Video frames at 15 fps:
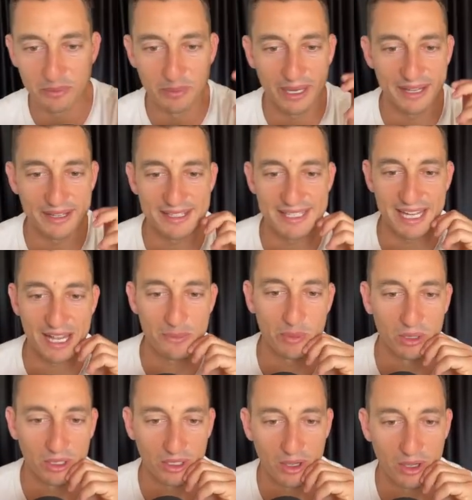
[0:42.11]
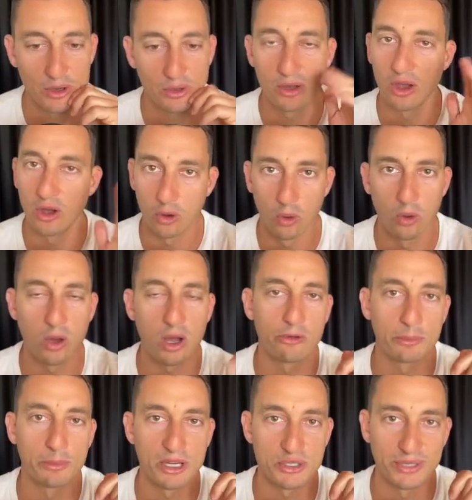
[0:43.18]
button down below, or I'll
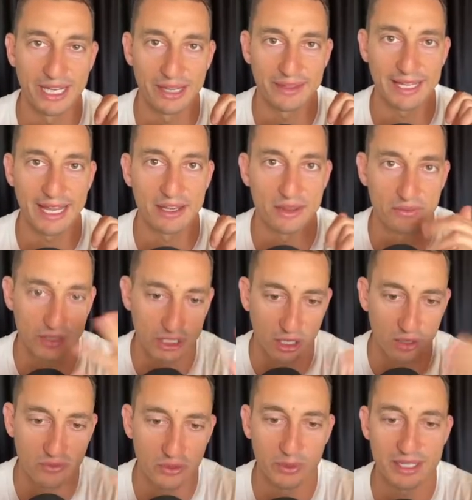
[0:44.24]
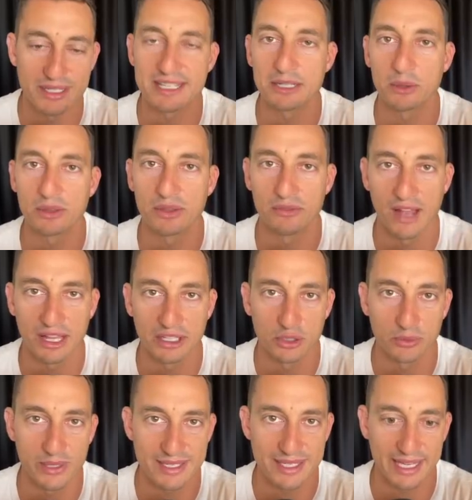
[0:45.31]
remind you again at the end of the video if you want to see what the
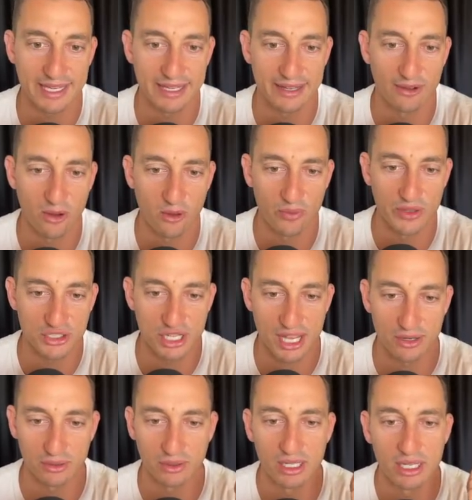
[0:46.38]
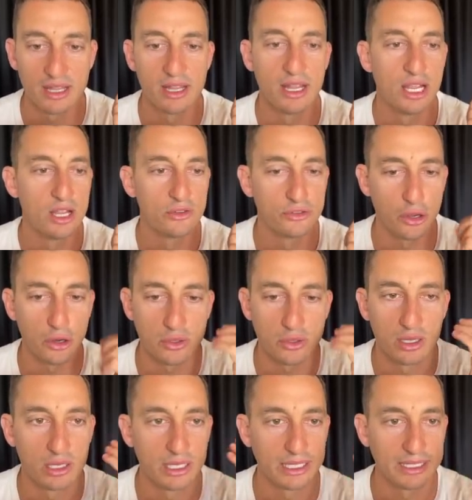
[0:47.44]
value is here on the channel. So
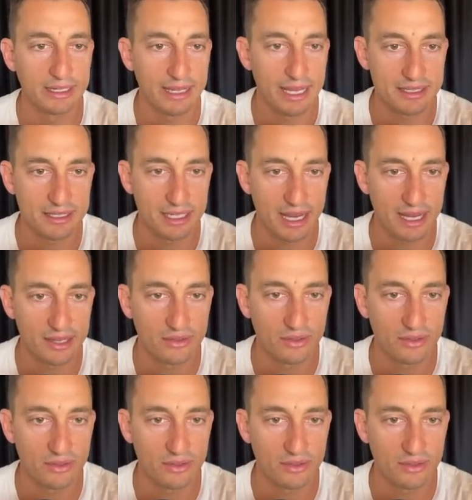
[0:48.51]
yesterday's